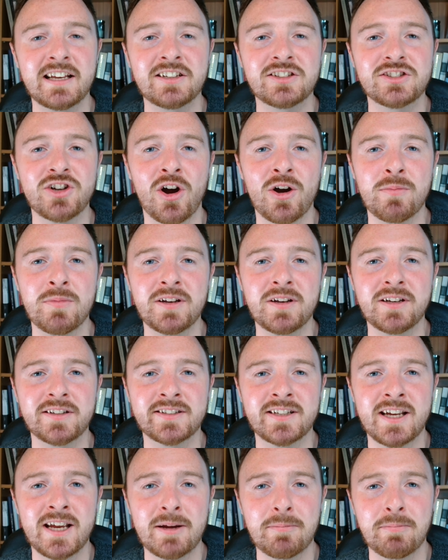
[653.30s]

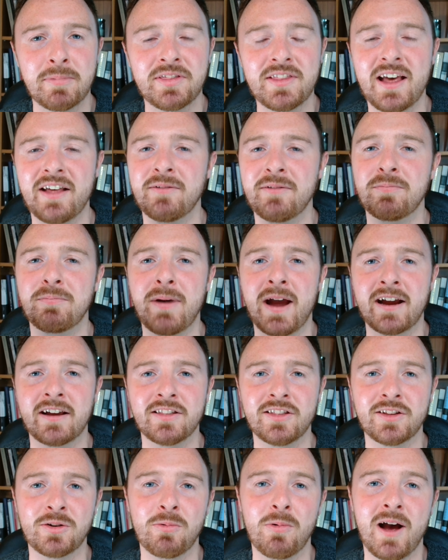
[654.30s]
Endowment. But then
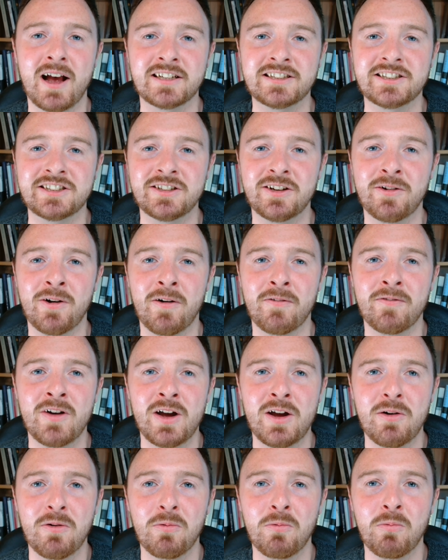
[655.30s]
begging the question of,
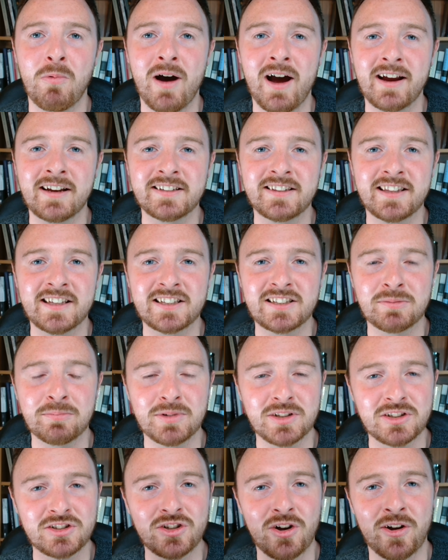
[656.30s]
why is this
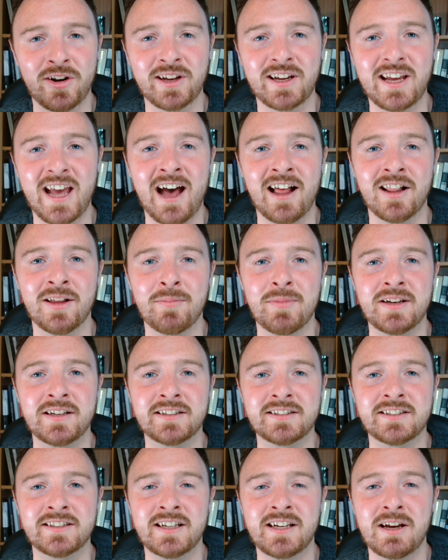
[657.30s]
Masonic
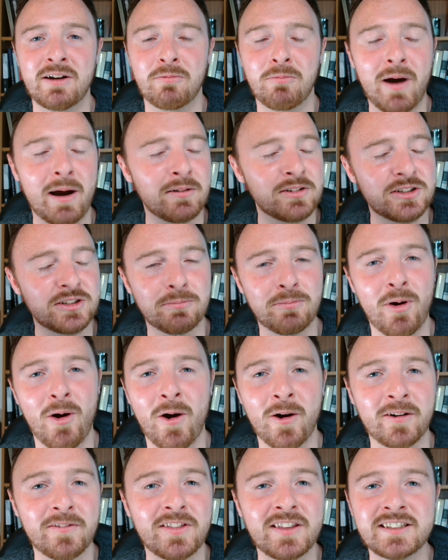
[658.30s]
element? Why was it
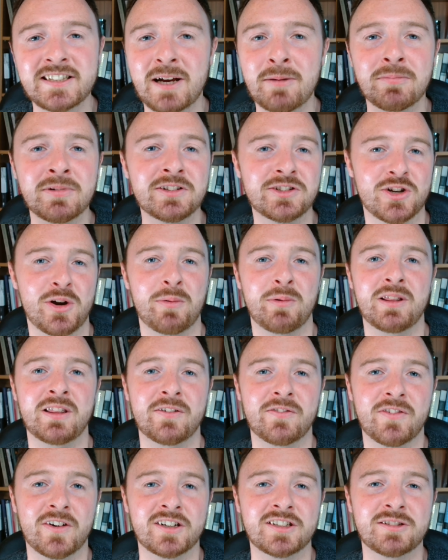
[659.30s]
part of the Temple Endowment in
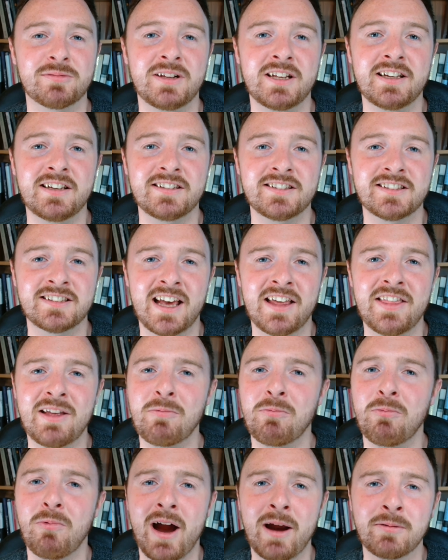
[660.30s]
the first place? And
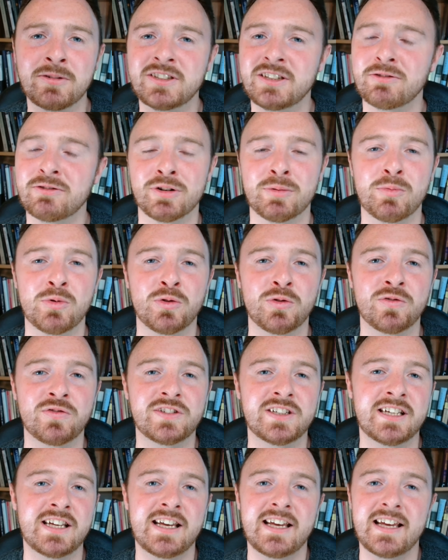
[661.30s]
then why was it
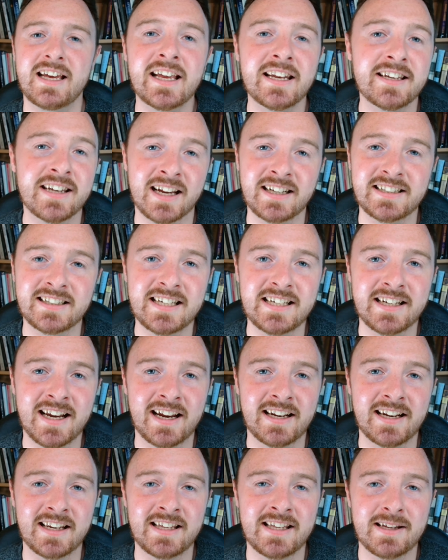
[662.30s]
removed in
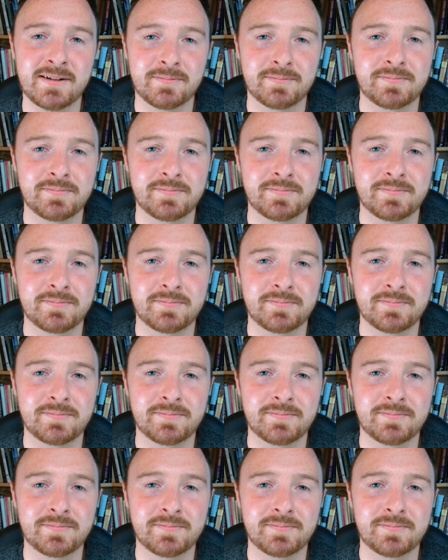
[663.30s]
1990?